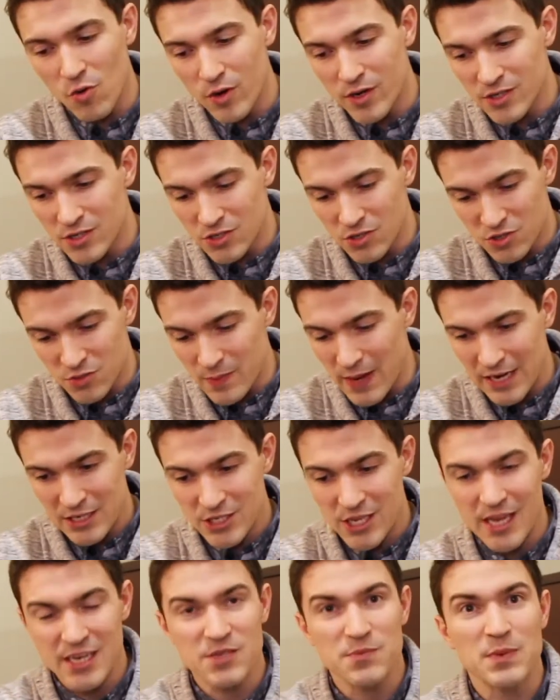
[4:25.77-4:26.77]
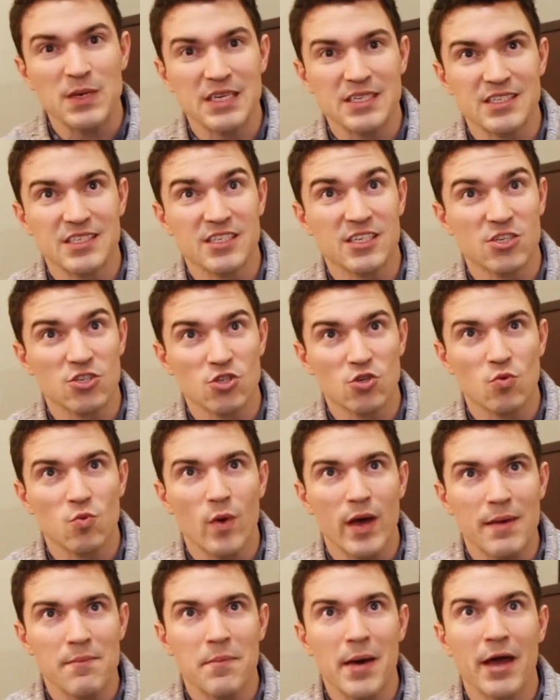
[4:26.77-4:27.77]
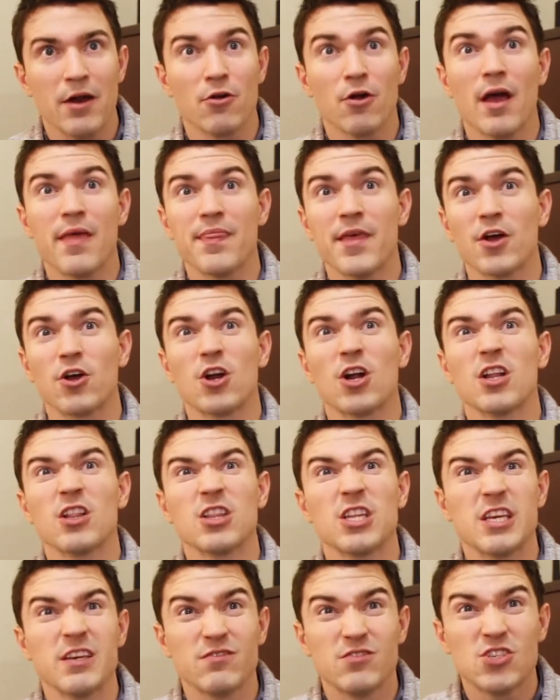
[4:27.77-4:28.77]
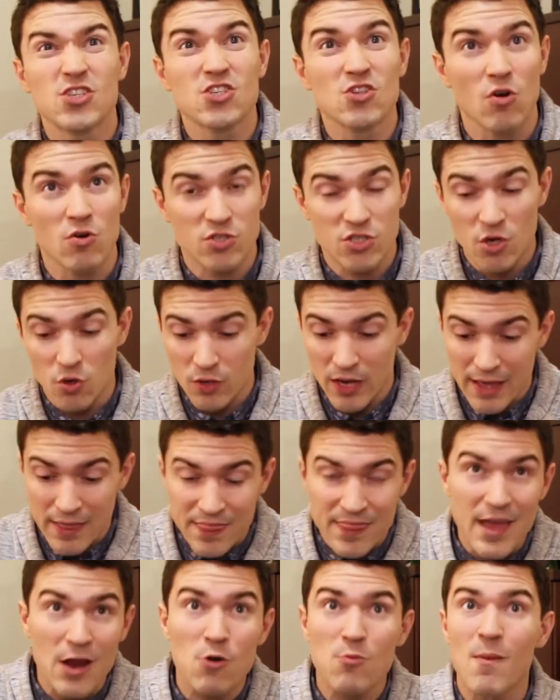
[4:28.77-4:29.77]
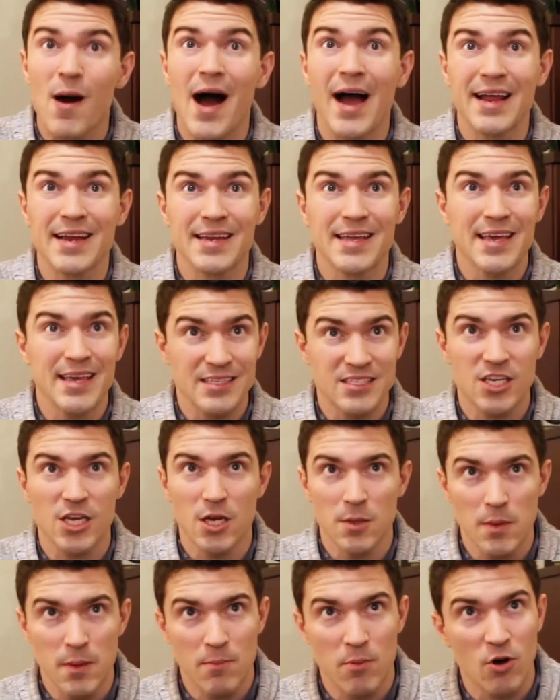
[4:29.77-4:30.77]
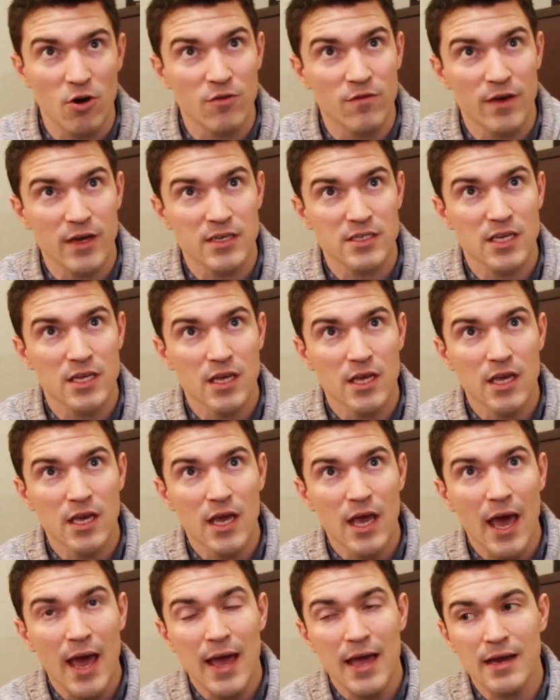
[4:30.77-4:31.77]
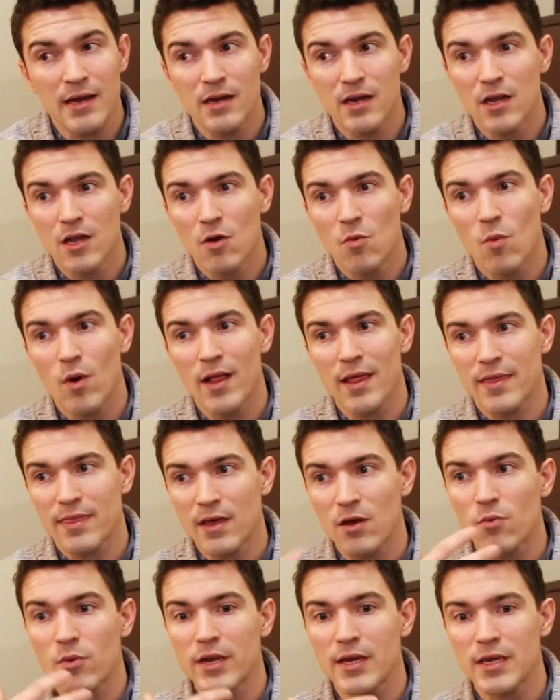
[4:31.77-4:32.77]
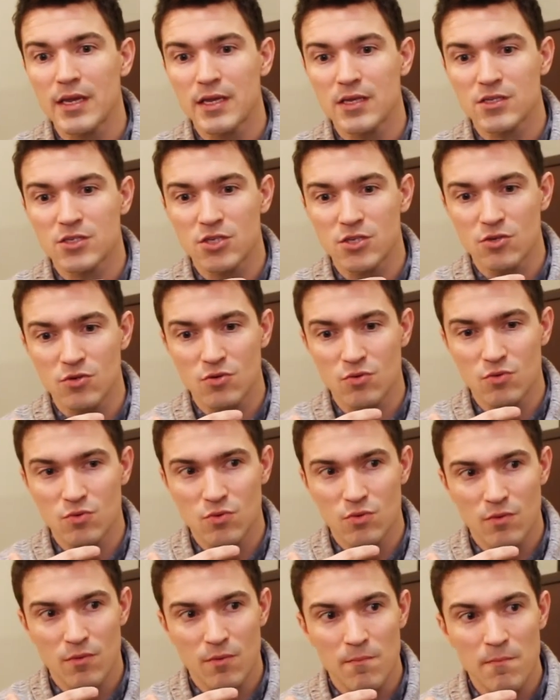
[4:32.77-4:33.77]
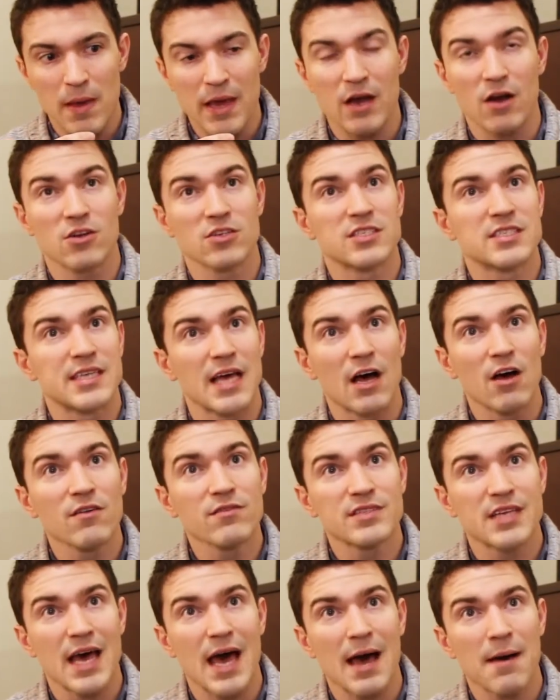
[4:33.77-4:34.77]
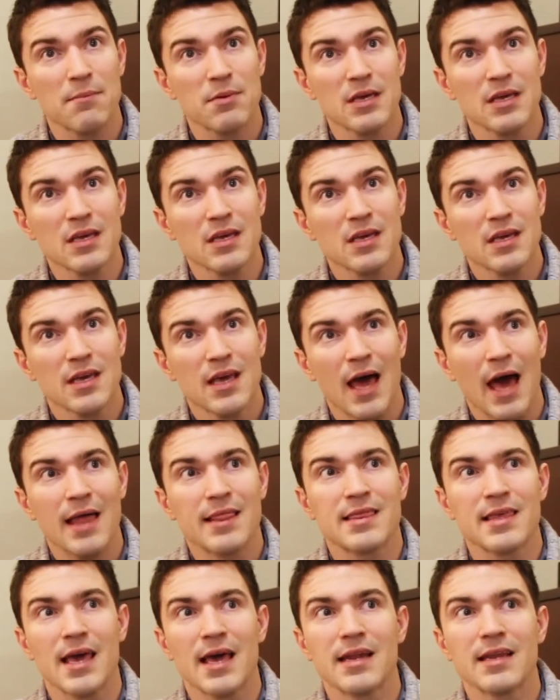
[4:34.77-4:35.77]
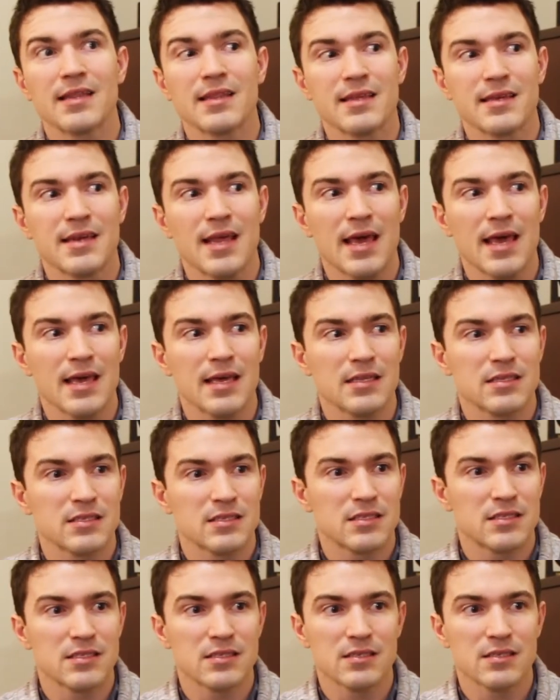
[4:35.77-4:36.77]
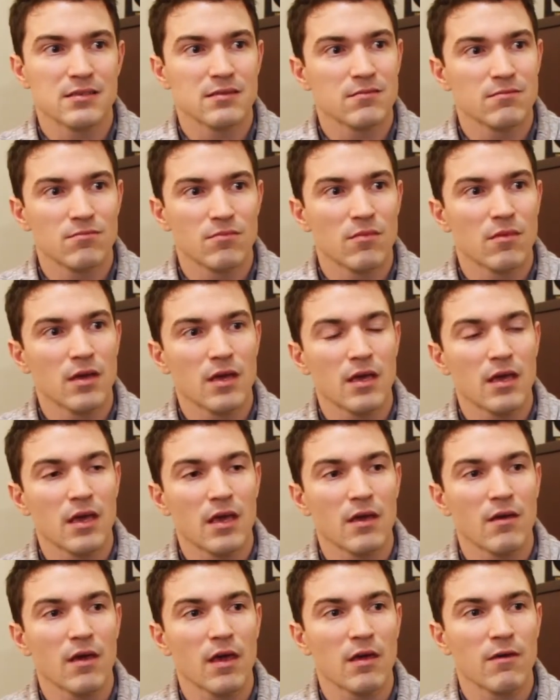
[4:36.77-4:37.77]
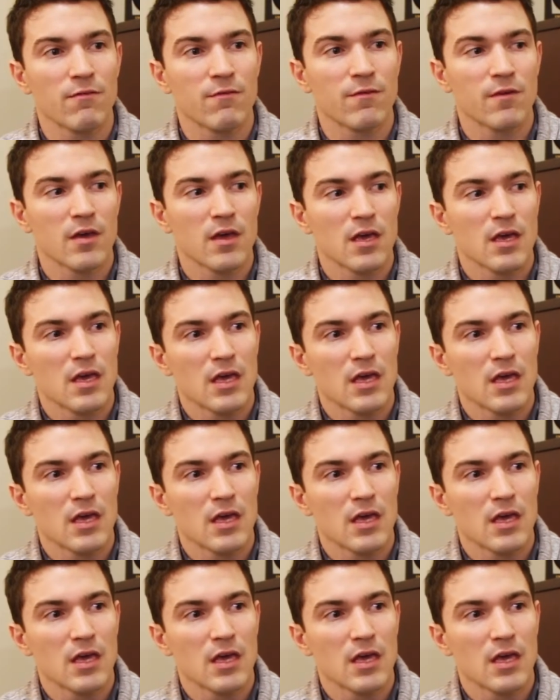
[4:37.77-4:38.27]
going to smash that to pieces and do way better and they're going to leave so stoked in their mind it's going to be perfect and while i think we need to make ourselves happy at the end of the day it's if